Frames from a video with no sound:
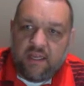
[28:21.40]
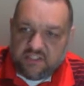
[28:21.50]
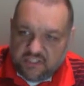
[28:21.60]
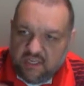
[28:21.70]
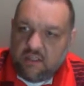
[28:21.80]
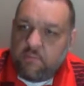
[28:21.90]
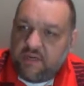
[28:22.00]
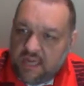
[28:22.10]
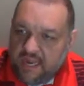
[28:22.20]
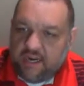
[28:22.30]
if you get a little
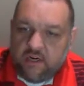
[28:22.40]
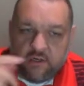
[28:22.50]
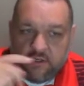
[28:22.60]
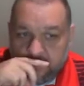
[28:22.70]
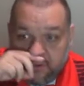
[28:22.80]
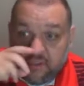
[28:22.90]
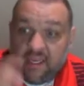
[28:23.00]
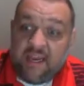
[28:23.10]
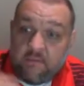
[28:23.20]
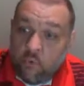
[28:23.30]
bit higher, you
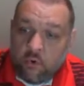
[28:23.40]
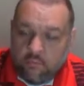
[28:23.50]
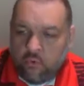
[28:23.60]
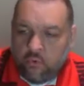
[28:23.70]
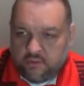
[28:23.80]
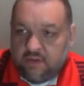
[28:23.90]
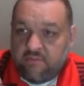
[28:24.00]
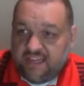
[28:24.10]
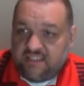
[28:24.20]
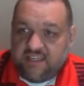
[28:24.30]
gain more and more
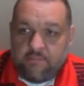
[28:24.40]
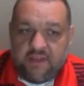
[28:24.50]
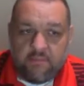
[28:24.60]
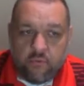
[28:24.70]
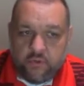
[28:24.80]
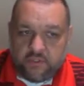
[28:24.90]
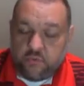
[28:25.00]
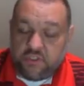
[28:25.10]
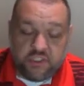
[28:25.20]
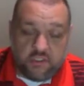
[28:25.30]
of that 10 hit points,
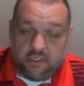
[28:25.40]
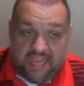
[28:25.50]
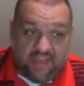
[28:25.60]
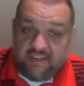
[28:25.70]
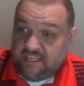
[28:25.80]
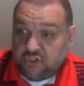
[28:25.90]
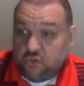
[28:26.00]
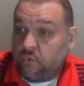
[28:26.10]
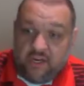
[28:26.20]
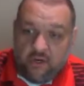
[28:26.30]
which I think is
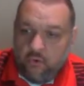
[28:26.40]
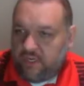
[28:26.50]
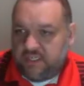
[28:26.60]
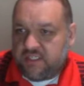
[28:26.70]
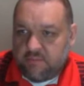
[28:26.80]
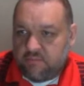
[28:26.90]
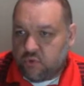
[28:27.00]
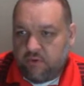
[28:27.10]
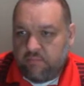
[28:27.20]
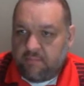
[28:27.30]
great going into some
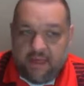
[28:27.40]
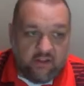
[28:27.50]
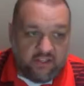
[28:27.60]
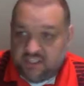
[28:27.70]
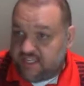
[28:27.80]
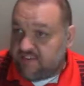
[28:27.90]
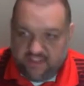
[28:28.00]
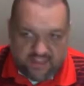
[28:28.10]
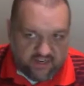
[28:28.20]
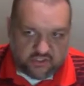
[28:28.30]
sort of big battle. It just gives you
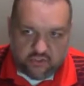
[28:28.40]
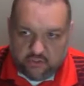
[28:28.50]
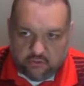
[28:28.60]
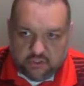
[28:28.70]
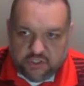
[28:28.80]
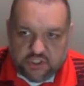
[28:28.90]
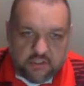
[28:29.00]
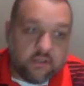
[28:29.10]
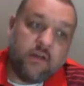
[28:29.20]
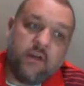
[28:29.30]
that extra little
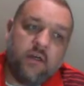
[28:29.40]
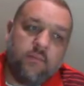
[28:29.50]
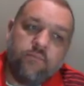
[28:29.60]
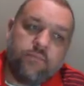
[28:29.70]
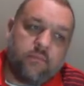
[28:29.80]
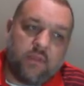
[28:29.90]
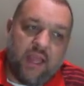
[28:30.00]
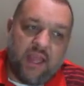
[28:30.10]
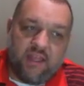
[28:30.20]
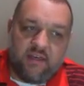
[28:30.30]
cushion,
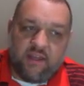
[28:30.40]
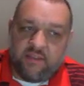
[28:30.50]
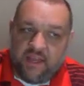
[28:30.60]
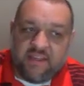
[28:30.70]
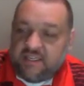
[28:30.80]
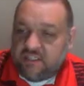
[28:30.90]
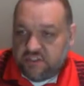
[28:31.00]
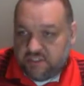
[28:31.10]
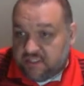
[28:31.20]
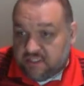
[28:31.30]
and I think it
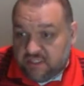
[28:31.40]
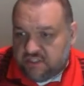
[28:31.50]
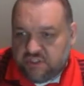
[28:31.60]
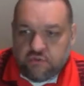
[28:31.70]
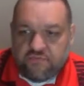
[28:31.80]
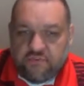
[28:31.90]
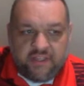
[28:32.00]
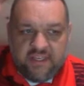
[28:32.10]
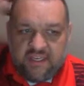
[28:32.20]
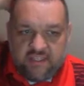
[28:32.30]
is it's useful. I
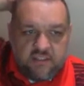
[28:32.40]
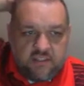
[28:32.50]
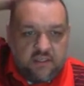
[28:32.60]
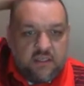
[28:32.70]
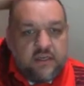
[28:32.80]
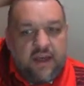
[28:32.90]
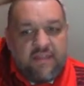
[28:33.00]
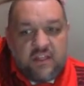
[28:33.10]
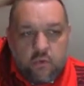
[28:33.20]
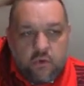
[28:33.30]
think it's
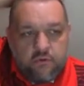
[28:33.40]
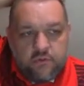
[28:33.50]
one of